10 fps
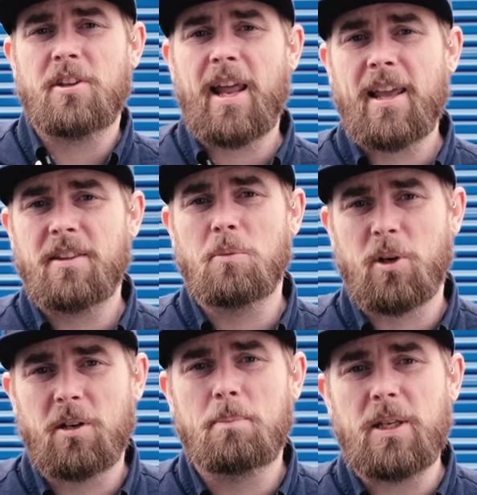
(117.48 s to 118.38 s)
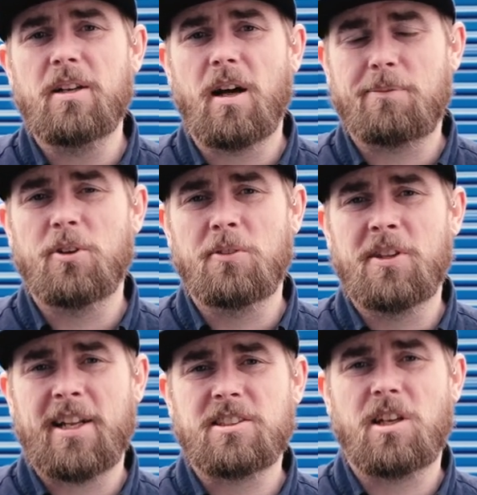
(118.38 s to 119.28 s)
today and then we're gonna beat it up for the
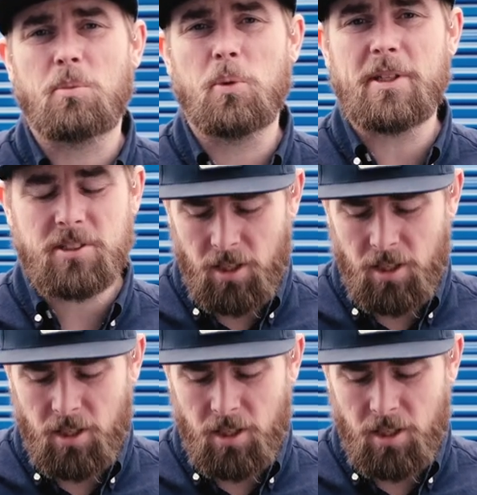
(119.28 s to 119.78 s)
next couple weeks.